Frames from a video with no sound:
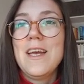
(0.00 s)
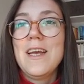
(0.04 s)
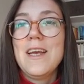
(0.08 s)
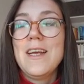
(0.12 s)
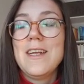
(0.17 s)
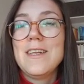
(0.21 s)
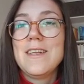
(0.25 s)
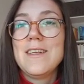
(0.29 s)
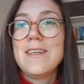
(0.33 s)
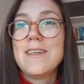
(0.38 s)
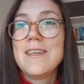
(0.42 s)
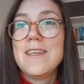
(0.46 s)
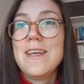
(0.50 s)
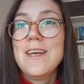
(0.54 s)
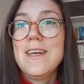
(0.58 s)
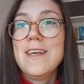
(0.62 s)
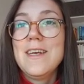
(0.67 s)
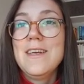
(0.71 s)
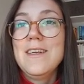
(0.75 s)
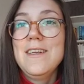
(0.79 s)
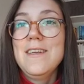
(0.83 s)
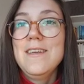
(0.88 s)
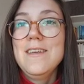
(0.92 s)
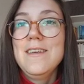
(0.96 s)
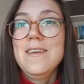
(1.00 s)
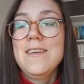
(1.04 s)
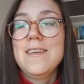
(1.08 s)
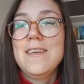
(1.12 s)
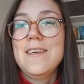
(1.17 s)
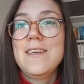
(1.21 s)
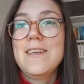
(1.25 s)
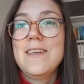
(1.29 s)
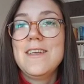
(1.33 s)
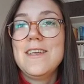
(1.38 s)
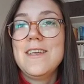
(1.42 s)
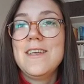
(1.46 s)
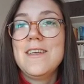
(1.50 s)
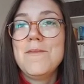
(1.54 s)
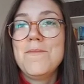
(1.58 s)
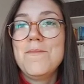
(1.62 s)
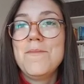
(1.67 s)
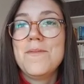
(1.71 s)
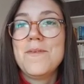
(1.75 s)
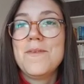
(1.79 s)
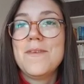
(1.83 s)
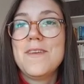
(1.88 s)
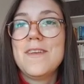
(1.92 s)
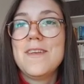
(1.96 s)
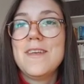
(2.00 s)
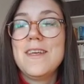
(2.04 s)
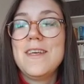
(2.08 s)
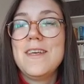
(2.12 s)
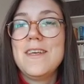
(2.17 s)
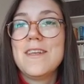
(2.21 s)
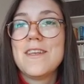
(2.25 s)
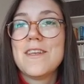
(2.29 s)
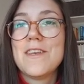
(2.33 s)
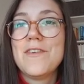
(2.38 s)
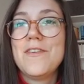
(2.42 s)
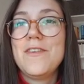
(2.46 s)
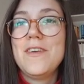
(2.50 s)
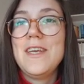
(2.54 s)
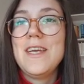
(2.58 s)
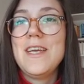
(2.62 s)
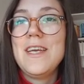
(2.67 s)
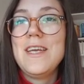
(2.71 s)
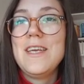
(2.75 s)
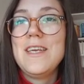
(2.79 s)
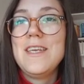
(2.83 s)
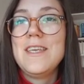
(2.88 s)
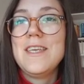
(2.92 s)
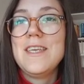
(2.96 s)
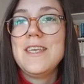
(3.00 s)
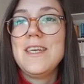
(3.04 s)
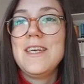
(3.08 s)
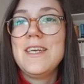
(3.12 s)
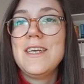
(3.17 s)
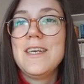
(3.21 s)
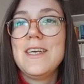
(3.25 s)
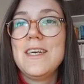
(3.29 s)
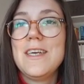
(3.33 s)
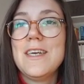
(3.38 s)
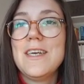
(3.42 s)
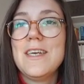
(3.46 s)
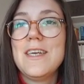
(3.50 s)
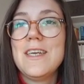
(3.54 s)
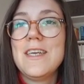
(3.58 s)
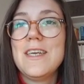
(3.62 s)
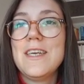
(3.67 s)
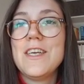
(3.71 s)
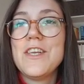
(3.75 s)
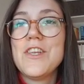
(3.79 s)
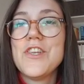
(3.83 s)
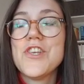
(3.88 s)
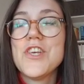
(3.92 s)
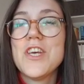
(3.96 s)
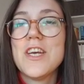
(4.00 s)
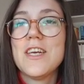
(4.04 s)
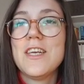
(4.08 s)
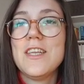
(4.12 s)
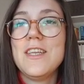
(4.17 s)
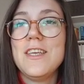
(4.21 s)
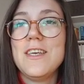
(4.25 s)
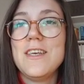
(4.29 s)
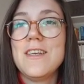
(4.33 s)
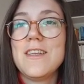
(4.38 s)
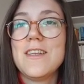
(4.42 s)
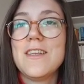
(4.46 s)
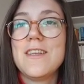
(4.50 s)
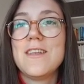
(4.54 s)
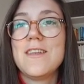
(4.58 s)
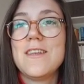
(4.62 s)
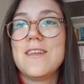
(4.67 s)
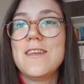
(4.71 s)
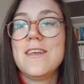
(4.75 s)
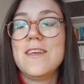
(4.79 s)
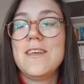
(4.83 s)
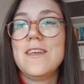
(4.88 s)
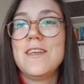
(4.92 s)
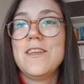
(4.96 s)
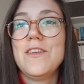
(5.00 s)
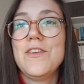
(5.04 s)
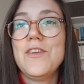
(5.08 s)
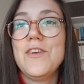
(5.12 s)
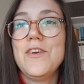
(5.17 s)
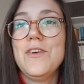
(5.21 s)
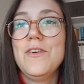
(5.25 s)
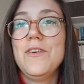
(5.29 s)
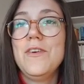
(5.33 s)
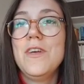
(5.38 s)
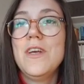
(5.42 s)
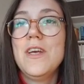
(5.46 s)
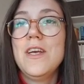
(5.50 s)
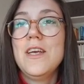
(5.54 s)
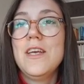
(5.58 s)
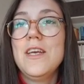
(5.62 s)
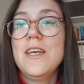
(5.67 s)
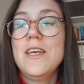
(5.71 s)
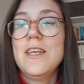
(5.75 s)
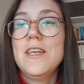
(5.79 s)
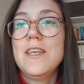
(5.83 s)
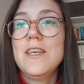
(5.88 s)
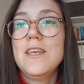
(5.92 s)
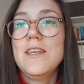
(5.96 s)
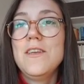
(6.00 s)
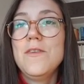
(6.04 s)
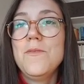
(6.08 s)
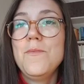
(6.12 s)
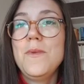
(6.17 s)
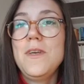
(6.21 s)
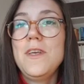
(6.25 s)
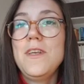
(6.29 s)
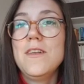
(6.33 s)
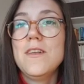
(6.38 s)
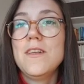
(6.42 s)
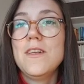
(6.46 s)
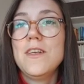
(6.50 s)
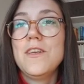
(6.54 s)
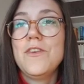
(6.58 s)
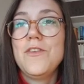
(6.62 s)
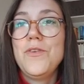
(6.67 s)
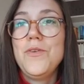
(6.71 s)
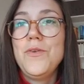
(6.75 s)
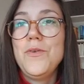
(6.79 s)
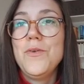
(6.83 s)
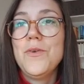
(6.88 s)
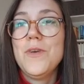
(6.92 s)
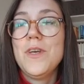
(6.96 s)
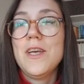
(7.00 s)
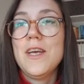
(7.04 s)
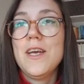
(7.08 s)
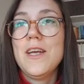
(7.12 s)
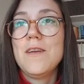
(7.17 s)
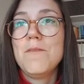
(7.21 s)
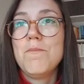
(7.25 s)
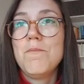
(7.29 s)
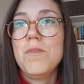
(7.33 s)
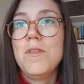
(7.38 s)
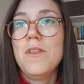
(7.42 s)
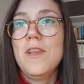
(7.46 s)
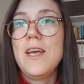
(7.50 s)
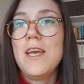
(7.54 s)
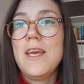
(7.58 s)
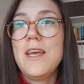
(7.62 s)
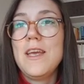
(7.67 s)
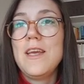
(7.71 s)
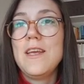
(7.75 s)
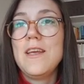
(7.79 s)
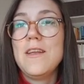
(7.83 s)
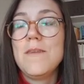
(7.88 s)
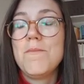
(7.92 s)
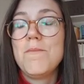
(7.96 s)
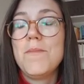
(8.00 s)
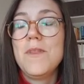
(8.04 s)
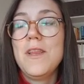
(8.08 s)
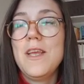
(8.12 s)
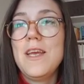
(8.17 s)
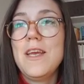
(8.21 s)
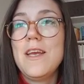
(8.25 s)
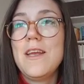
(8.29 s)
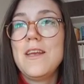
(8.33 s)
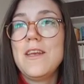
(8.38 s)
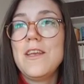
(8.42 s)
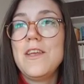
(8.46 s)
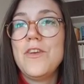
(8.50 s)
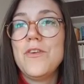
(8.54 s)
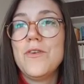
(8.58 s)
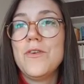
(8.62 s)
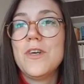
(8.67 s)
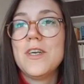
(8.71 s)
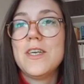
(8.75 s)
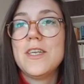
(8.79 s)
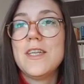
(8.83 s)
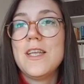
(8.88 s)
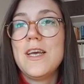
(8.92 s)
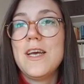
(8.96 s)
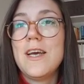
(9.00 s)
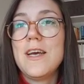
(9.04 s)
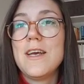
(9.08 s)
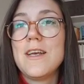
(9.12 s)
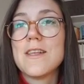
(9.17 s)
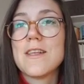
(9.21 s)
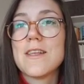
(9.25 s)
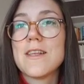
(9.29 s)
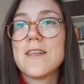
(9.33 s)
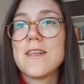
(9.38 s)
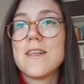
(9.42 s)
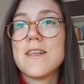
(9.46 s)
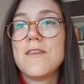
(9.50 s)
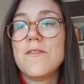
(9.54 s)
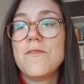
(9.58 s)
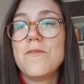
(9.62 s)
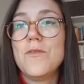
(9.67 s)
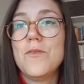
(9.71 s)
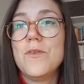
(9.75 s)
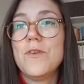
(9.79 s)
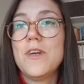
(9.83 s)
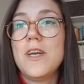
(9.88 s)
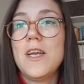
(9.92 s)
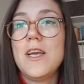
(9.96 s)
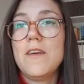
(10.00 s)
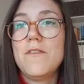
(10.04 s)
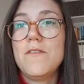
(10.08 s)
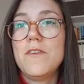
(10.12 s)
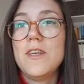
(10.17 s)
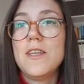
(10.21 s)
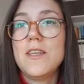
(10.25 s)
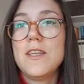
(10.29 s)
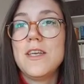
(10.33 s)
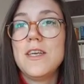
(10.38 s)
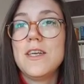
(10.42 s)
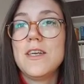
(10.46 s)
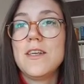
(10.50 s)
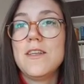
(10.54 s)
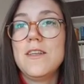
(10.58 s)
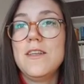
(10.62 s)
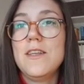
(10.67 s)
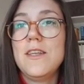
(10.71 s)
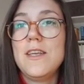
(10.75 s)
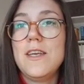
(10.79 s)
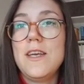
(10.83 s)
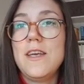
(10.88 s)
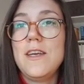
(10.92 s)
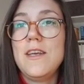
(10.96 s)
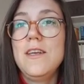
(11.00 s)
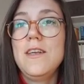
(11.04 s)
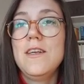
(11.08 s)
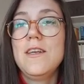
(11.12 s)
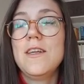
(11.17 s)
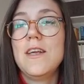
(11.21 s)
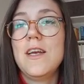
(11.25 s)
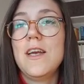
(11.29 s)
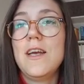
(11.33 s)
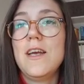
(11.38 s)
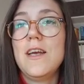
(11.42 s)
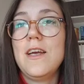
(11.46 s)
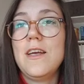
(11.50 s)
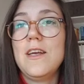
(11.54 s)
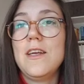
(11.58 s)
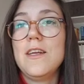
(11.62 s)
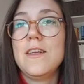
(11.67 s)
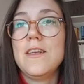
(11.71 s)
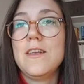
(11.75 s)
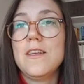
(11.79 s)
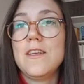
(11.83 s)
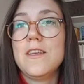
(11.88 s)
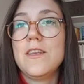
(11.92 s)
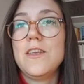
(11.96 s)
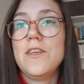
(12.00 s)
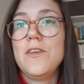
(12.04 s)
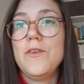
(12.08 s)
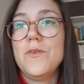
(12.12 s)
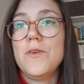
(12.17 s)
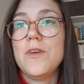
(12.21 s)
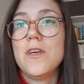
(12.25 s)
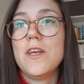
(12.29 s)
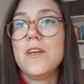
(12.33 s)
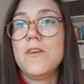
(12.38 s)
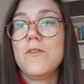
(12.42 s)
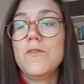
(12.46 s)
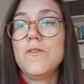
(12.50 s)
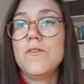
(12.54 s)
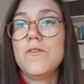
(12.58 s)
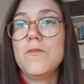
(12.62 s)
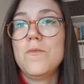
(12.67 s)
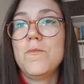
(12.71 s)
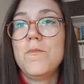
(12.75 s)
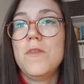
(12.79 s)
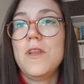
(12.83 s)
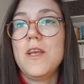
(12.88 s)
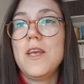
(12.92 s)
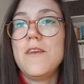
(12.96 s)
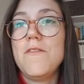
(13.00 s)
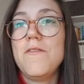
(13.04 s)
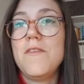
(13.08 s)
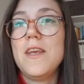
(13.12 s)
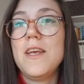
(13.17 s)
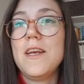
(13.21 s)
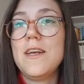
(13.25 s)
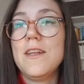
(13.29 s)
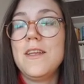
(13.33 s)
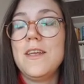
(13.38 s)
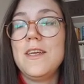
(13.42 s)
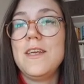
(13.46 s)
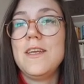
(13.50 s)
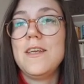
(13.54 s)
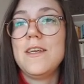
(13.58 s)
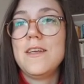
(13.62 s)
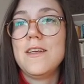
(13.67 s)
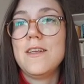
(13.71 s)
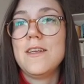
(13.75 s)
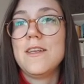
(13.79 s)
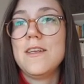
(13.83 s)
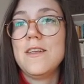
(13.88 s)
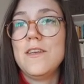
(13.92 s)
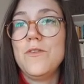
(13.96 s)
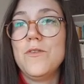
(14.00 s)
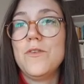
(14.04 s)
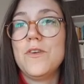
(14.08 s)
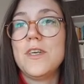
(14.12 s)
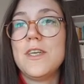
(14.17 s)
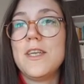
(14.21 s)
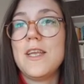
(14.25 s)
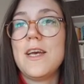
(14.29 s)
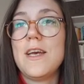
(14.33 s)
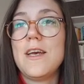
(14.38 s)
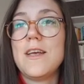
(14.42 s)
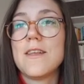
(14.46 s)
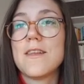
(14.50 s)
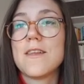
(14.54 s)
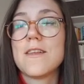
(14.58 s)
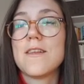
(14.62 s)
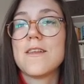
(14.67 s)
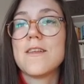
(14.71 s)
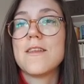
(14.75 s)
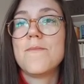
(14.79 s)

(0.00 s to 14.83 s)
The second tip is creating a checklist. So that means that you can plan your tasks for every single day and you can also play weekly your tasks.